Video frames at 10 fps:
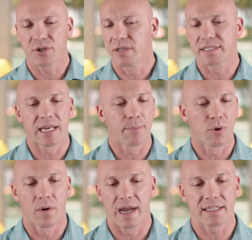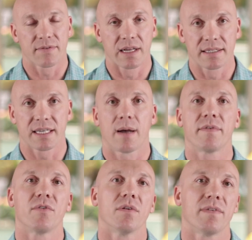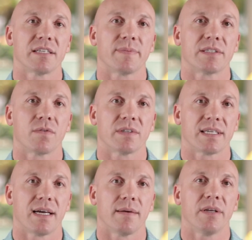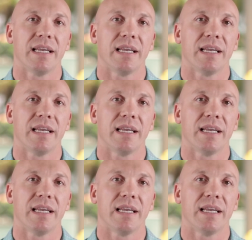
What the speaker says: sure to stay proactive and on top of your investments over time.